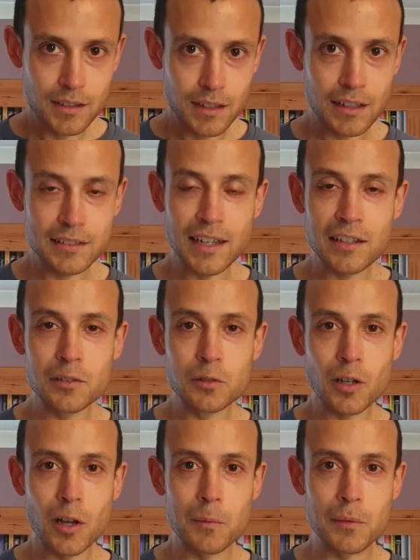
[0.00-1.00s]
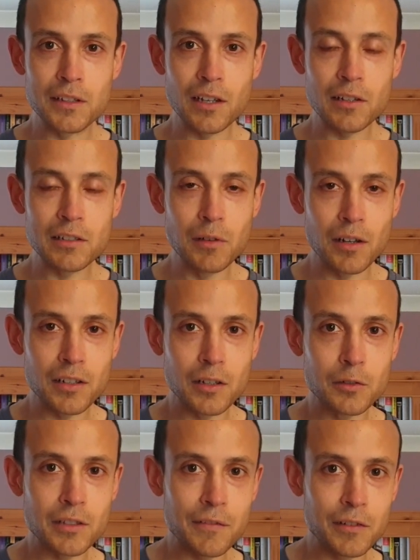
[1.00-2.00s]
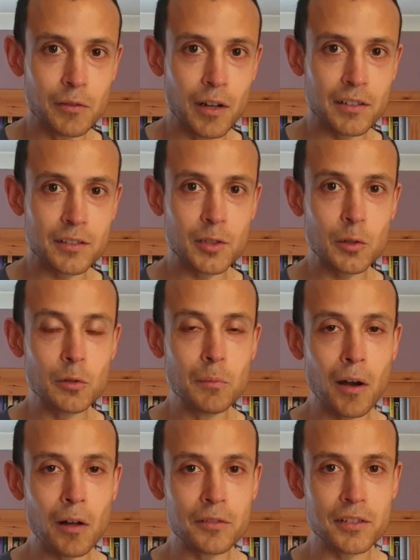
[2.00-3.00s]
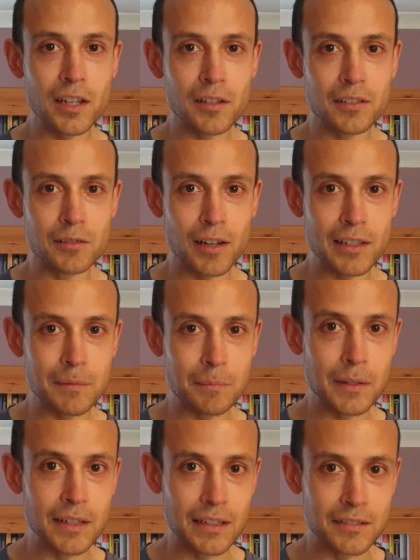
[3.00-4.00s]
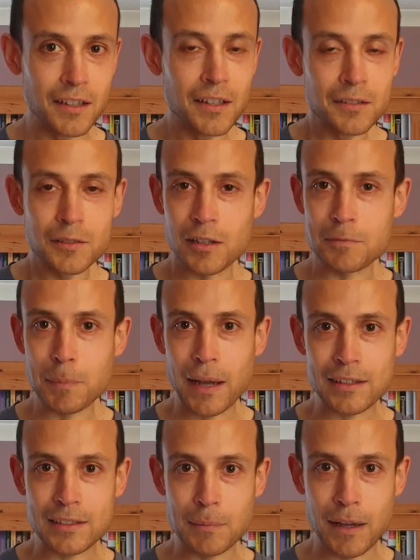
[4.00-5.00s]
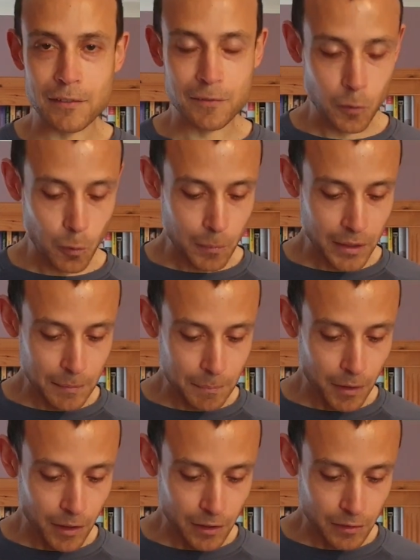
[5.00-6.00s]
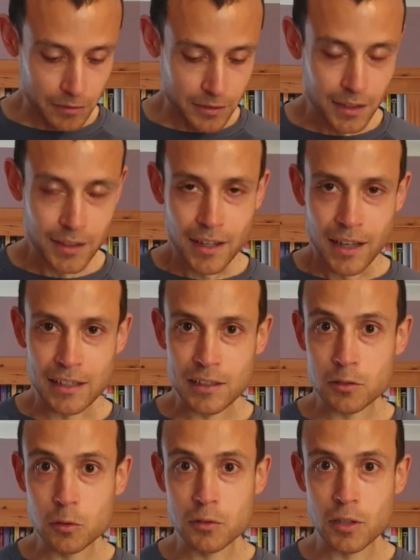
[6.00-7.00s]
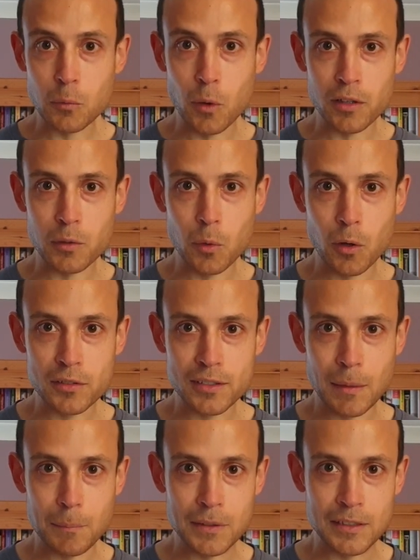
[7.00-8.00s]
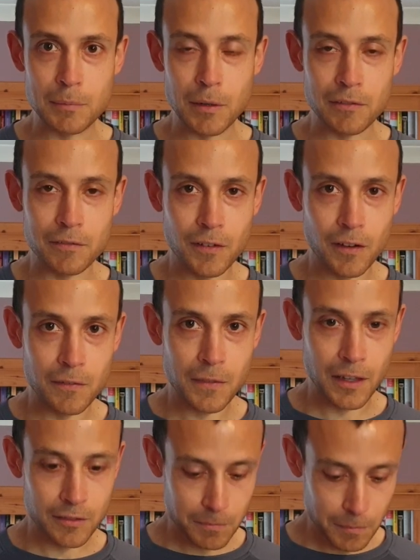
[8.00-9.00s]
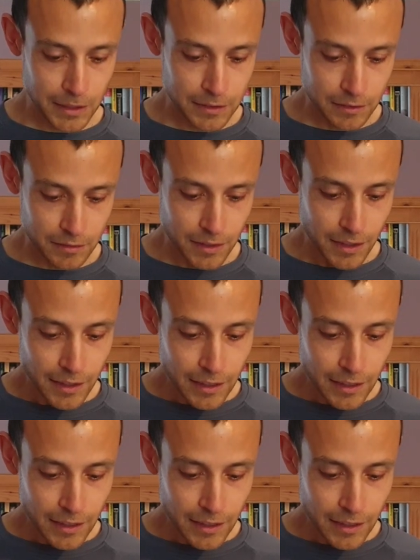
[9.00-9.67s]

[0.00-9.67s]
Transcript: And Daniel Komen, the only runner who has ever run 2 miles in under 8 minutes. So that's back-to-back 4-minute miles. And he has also won the World Championship over 5,000 metres.